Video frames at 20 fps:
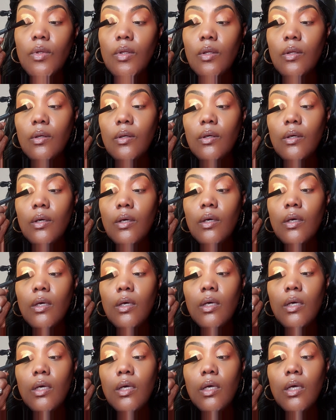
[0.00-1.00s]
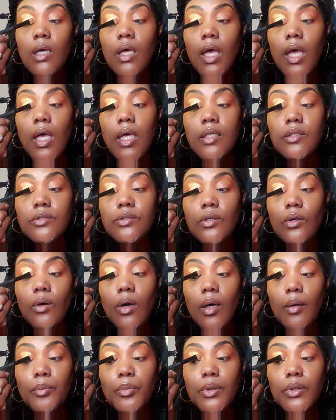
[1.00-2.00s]
And so
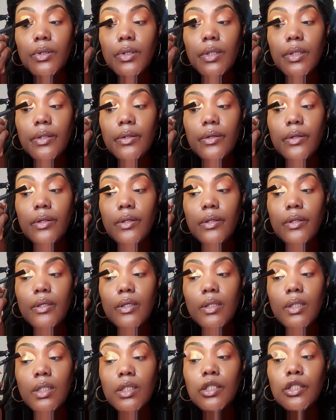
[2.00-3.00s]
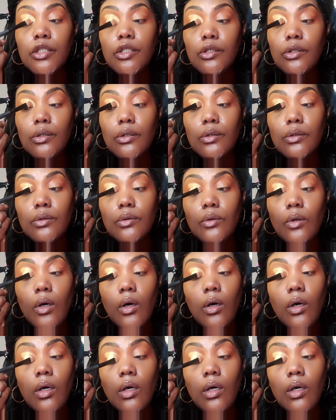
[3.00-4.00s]
I put the glitter glue
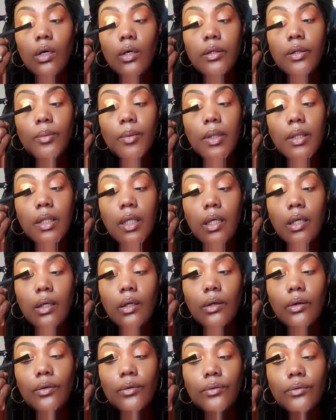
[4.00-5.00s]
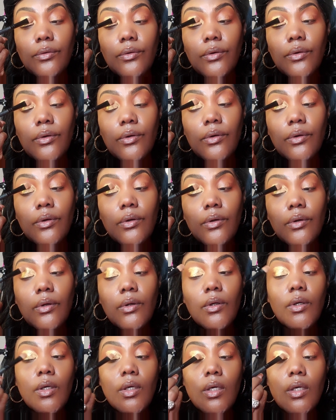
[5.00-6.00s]
all the way down
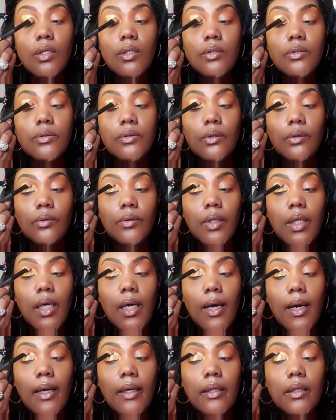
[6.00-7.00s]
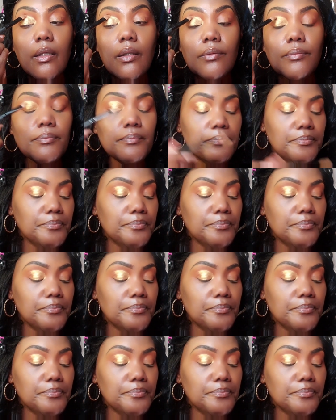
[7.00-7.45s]
so that I can.